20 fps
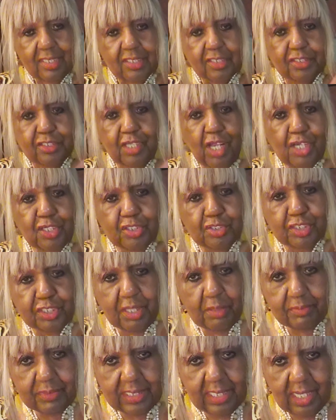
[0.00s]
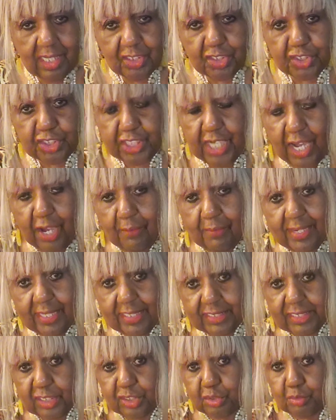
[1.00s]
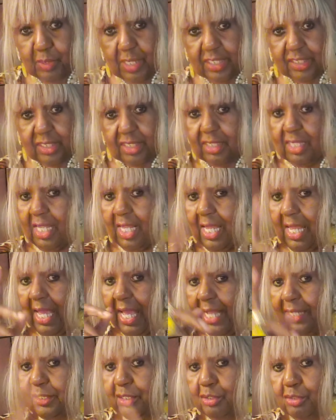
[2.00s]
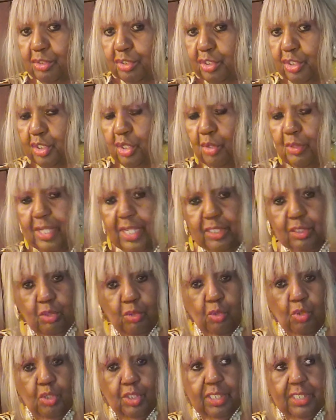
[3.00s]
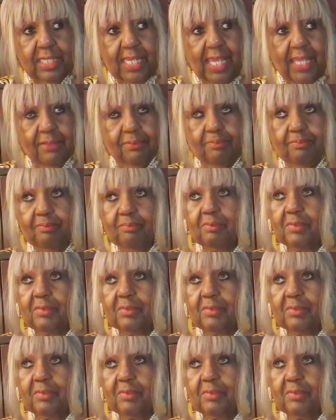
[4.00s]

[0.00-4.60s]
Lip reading: Start you something, a sharing situation. I told you to go ahead and order that.